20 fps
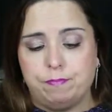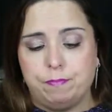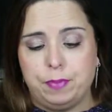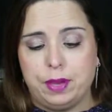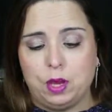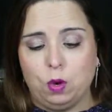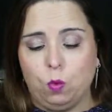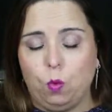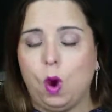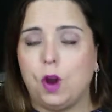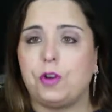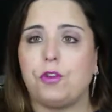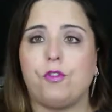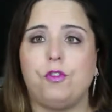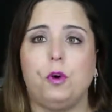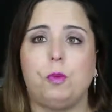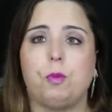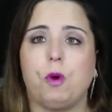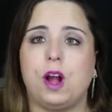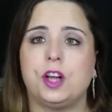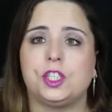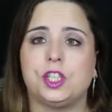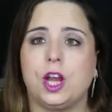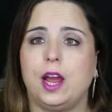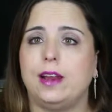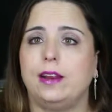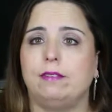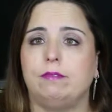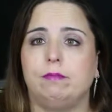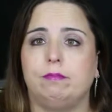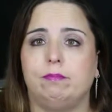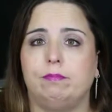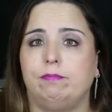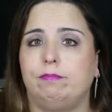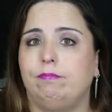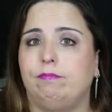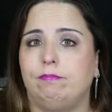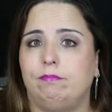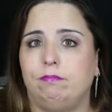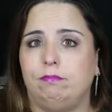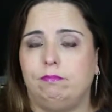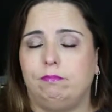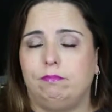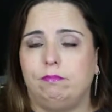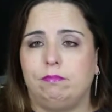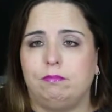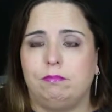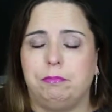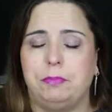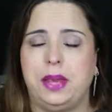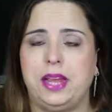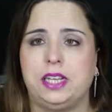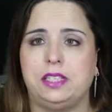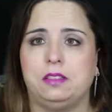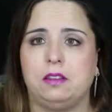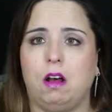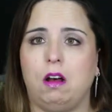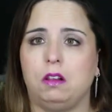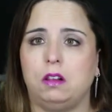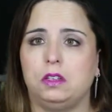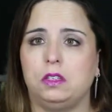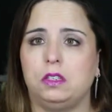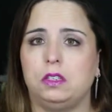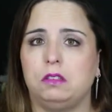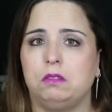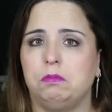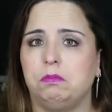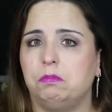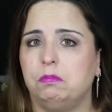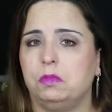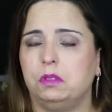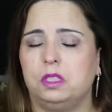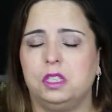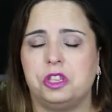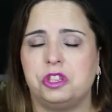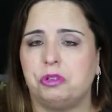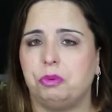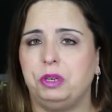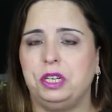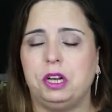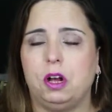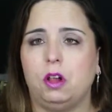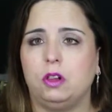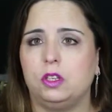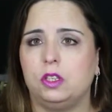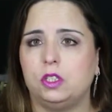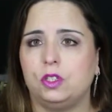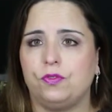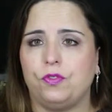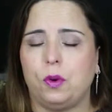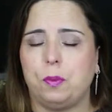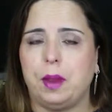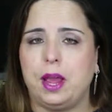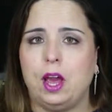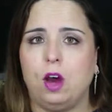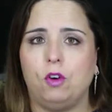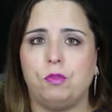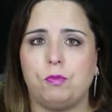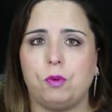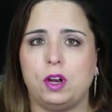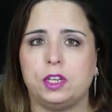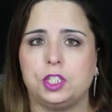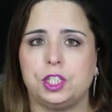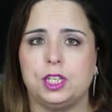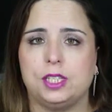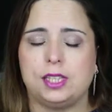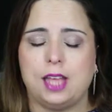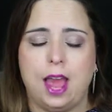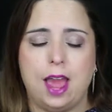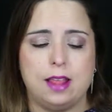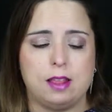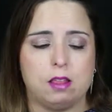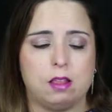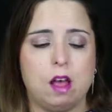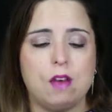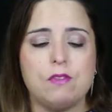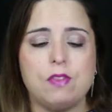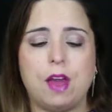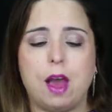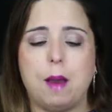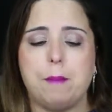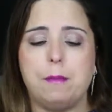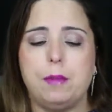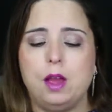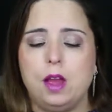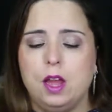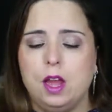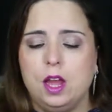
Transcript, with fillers: be a wonderful brush. I pay $1 to $3 for my e.l.f. brushes and love them.